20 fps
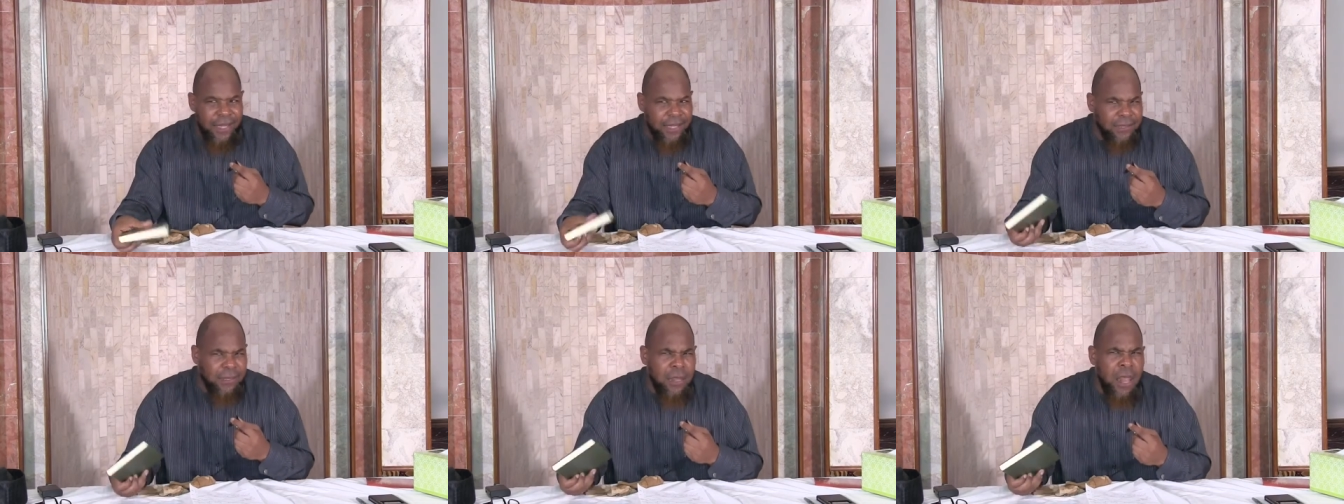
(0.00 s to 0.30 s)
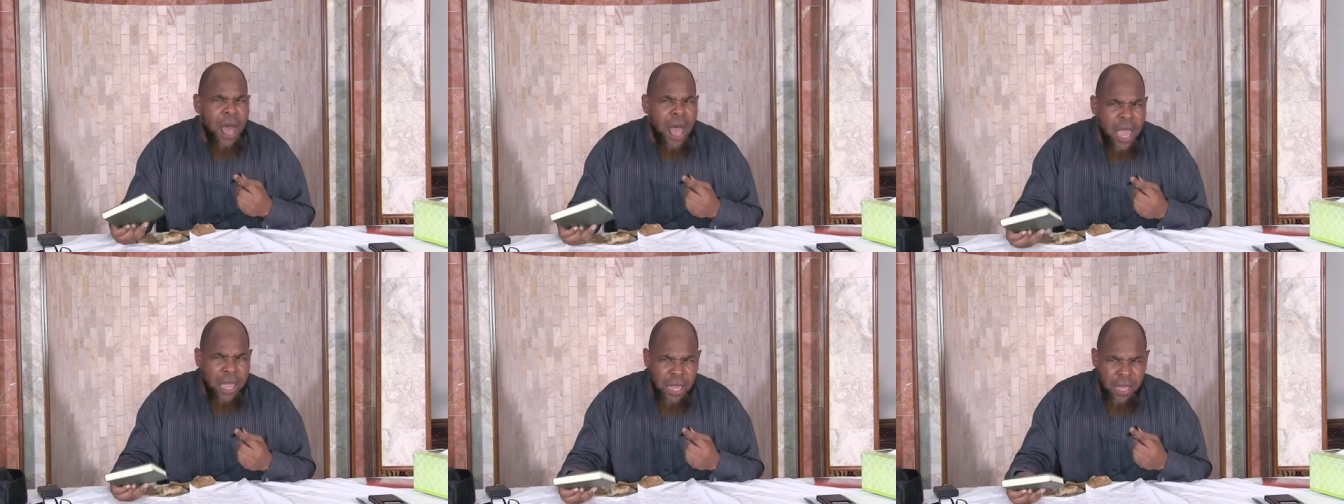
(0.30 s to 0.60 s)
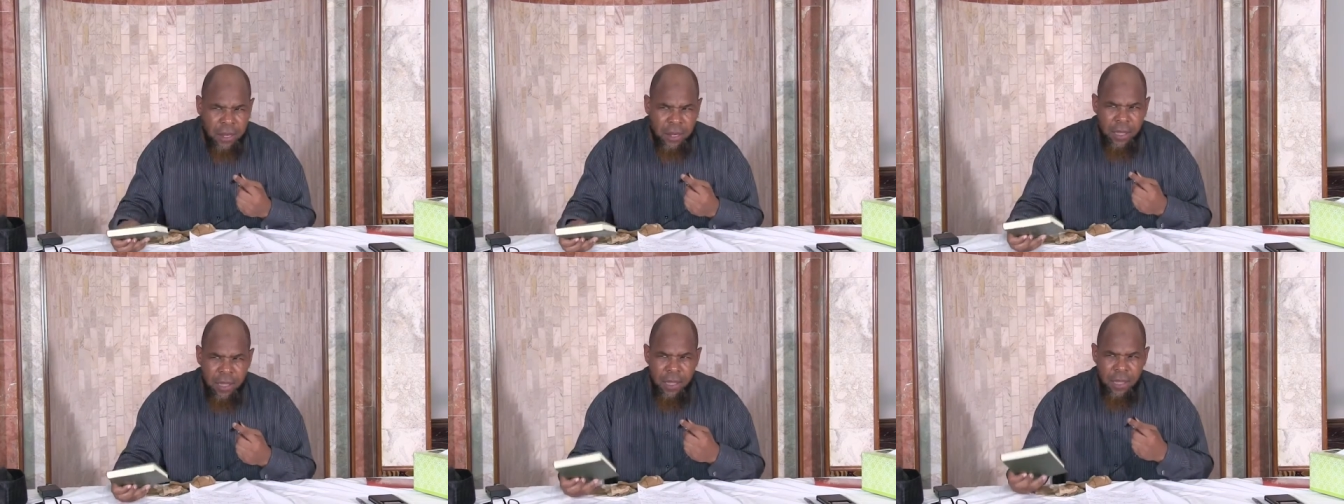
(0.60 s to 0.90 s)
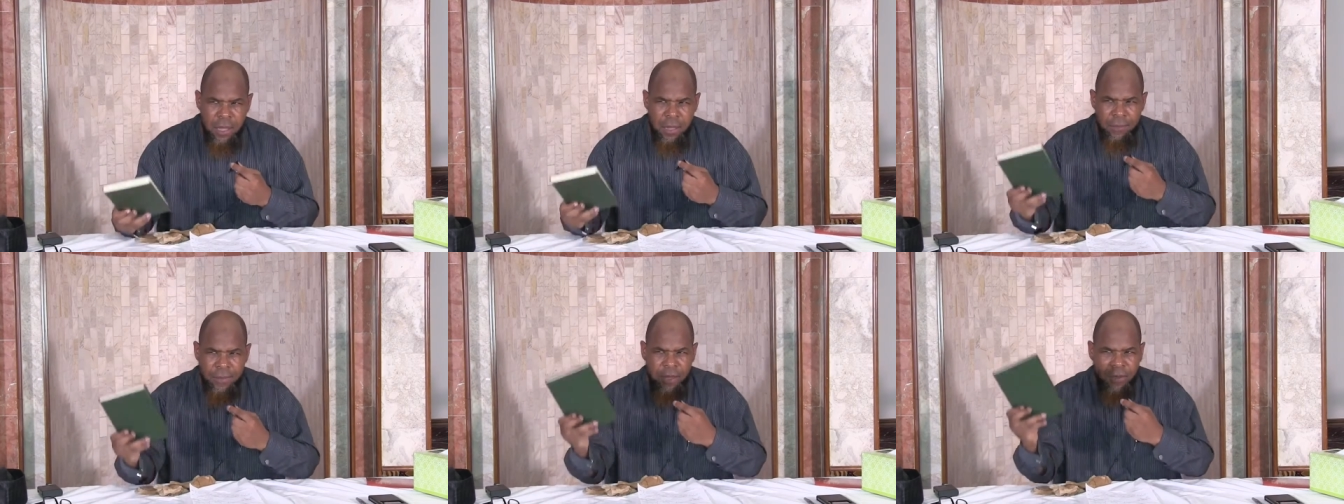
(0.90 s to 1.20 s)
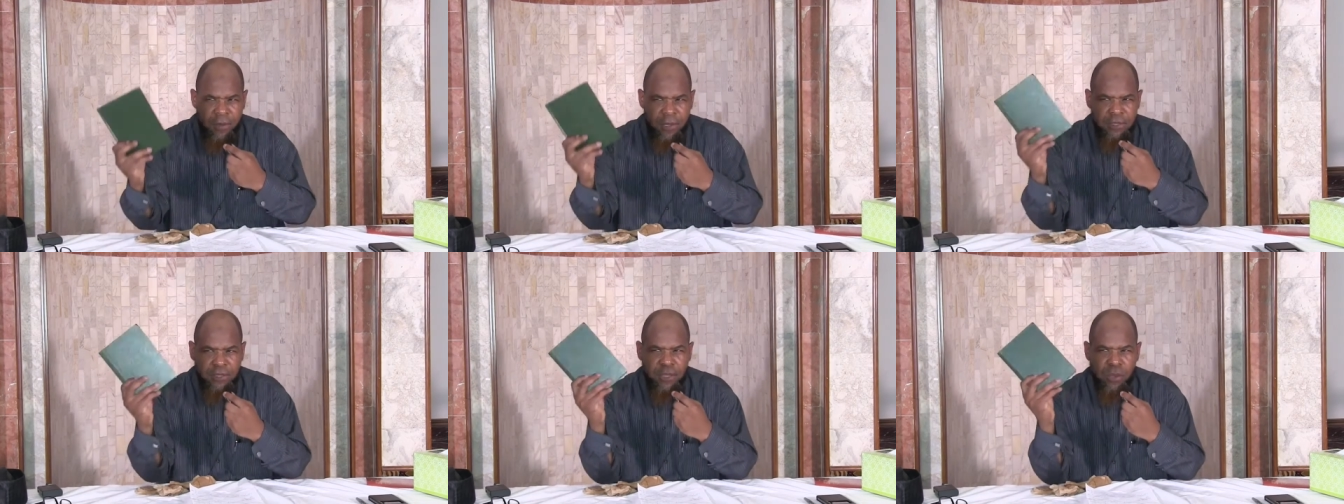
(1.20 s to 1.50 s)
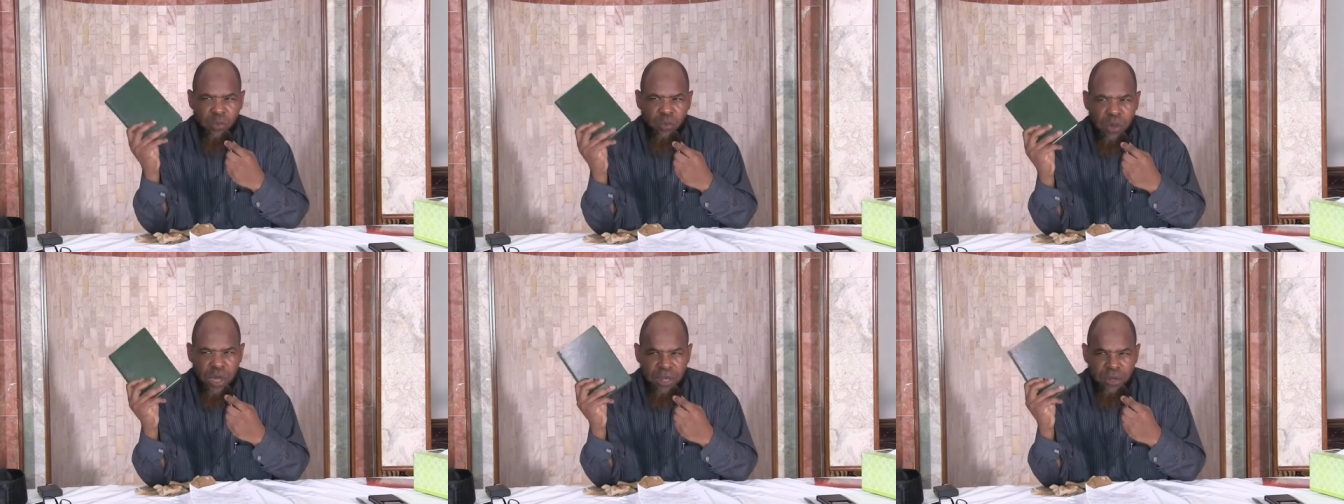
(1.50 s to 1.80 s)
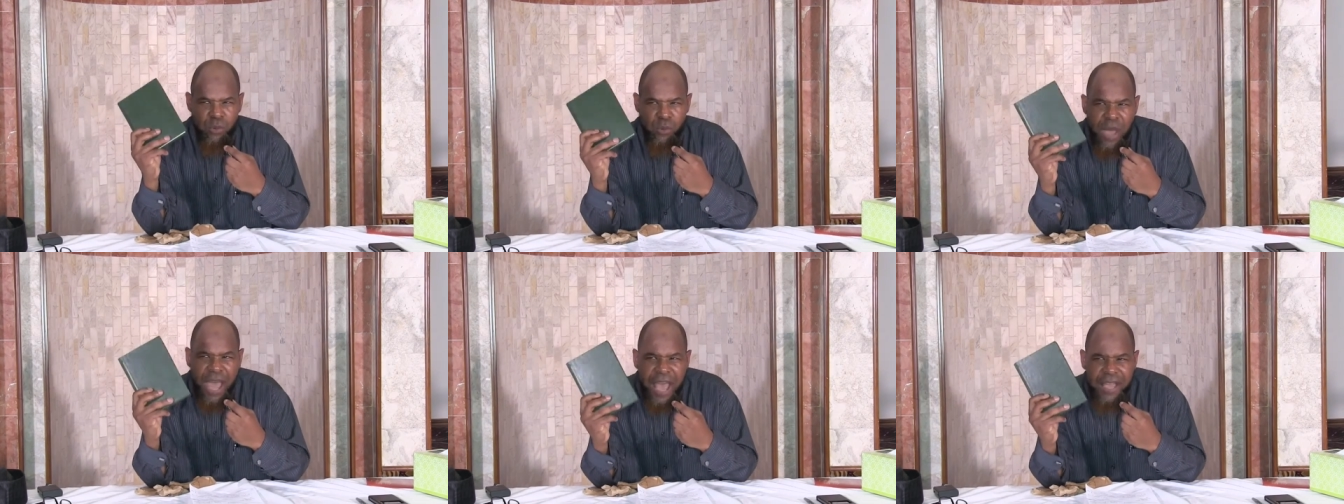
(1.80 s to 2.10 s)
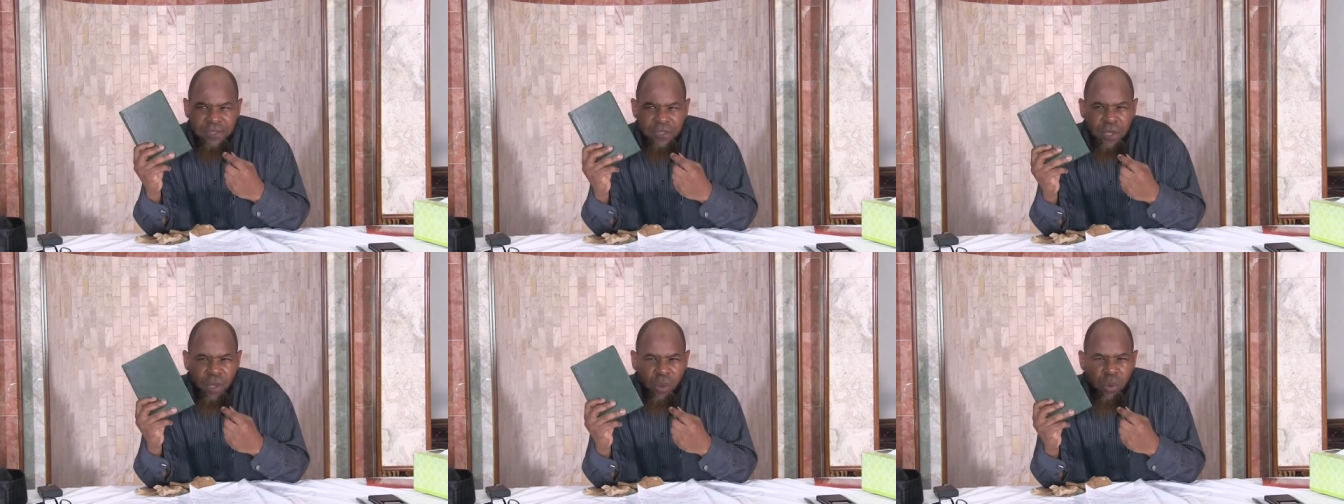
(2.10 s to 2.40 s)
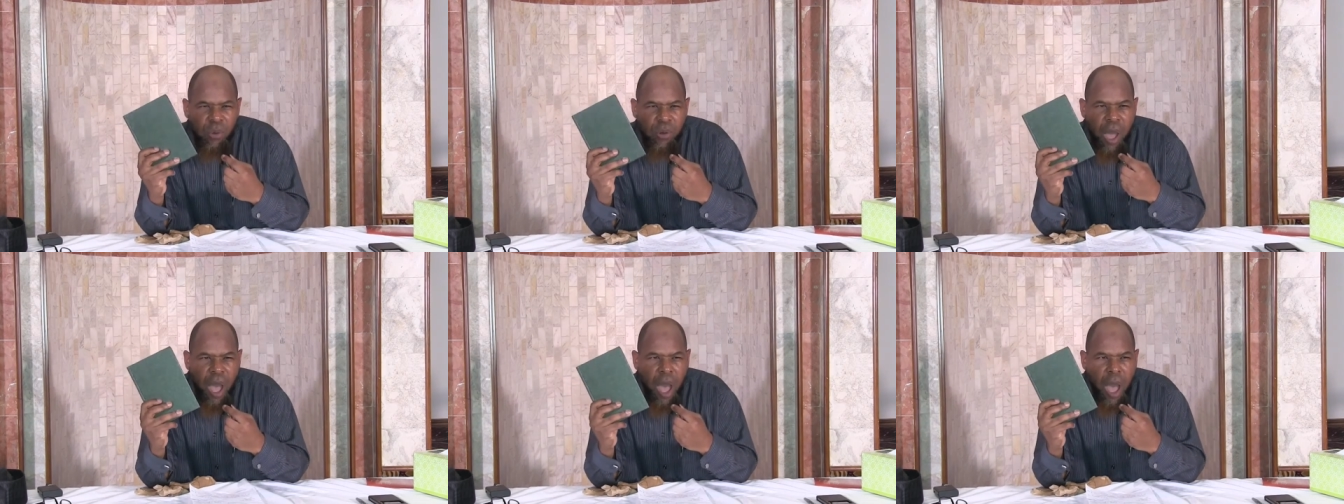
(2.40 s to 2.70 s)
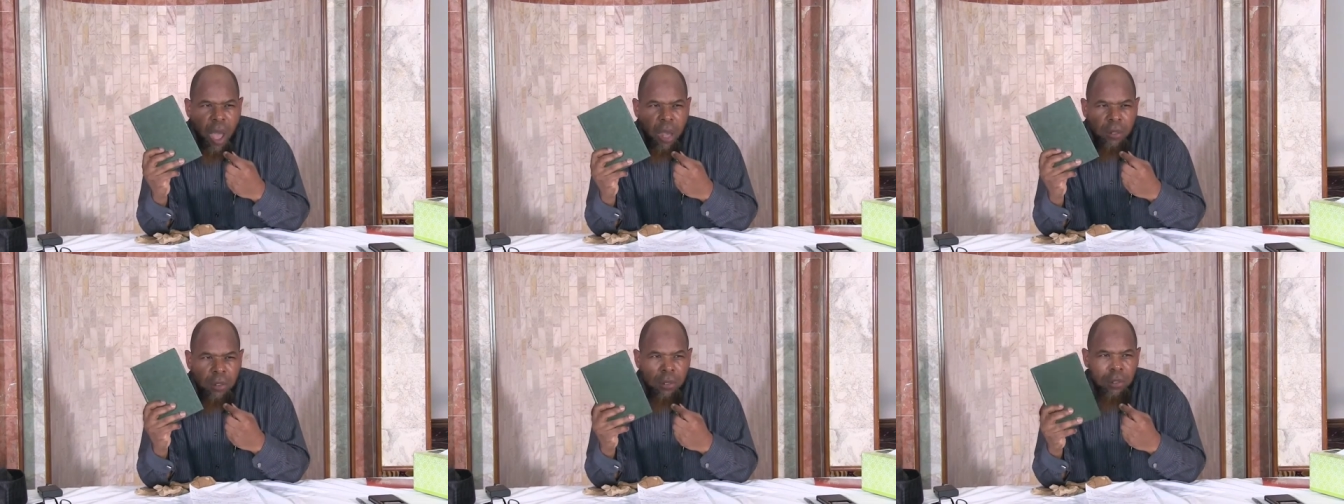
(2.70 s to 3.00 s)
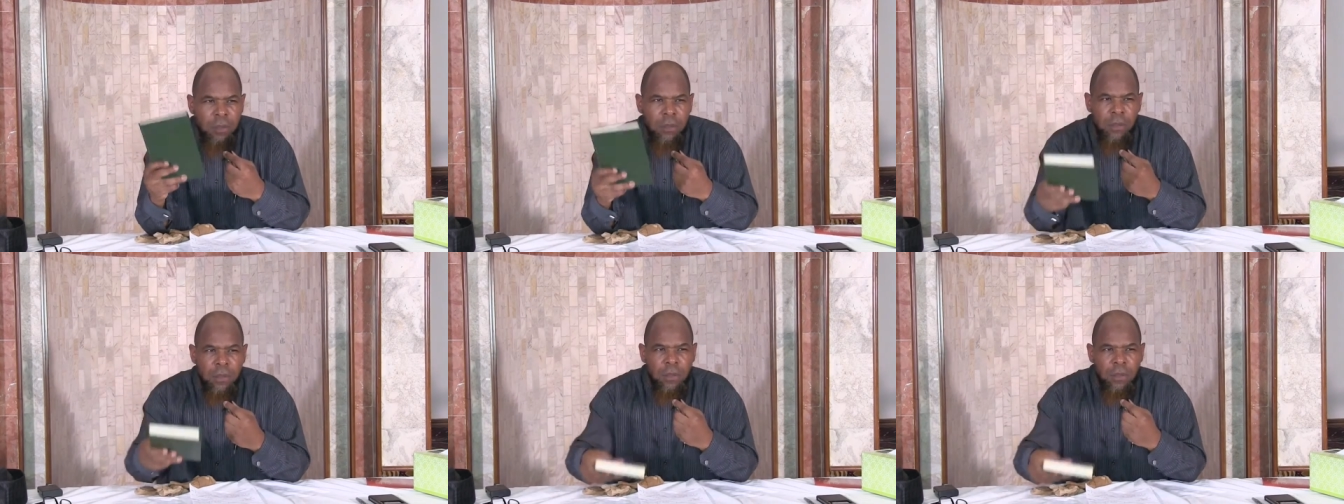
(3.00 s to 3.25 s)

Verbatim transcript: And he's lying because the one who has the Quran,